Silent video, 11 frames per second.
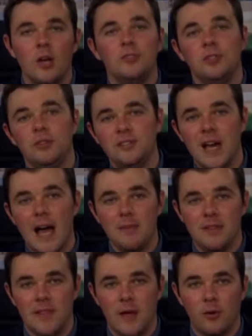To the
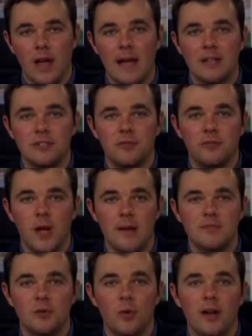diamond, there were extra
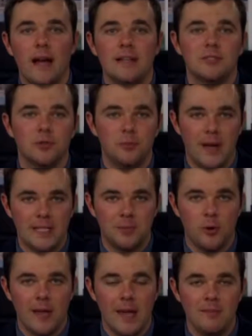frames in one high school
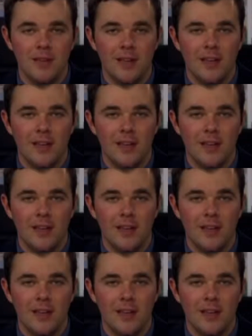baseball game.